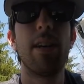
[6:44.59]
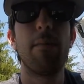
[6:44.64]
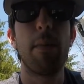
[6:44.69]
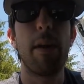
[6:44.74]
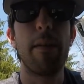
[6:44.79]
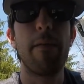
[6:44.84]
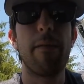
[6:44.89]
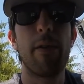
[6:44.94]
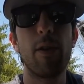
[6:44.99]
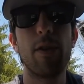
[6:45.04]

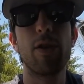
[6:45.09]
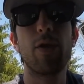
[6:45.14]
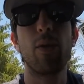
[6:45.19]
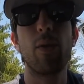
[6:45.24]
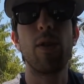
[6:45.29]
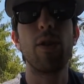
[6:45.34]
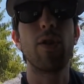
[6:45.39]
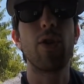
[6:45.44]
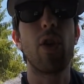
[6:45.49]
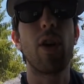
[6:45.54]
my first
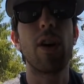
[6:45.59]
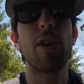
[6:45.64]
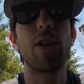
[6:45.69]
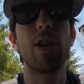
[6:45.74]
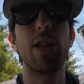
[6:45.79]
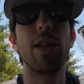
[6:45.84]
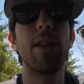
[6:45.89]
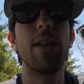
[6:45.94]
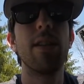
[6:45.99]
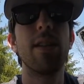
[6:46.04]
storage
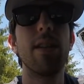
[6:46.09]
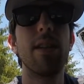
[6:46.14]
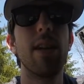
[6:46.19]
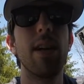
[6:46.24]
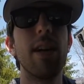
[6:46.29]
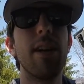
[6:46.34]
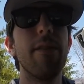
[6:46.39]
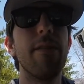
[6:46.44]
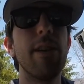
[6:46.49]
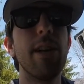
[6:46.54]
auction
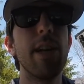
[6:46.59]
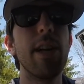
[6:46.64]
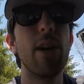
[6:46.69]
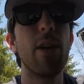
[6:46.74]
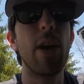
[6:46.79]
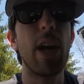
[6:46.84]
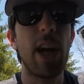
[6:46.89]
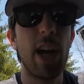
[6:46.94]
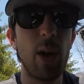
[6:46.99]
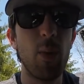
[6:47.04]
video,
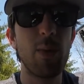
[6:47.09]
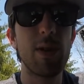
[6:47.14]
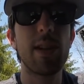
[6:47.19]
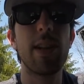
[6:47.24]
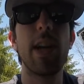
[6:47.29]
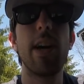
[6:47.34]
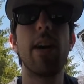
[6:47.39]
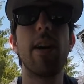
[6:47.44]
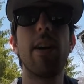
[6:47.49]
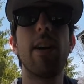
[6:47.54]
he was
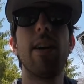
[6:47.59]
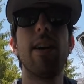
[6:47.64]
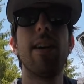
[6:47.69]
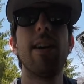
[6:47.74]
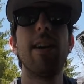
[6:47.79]
there.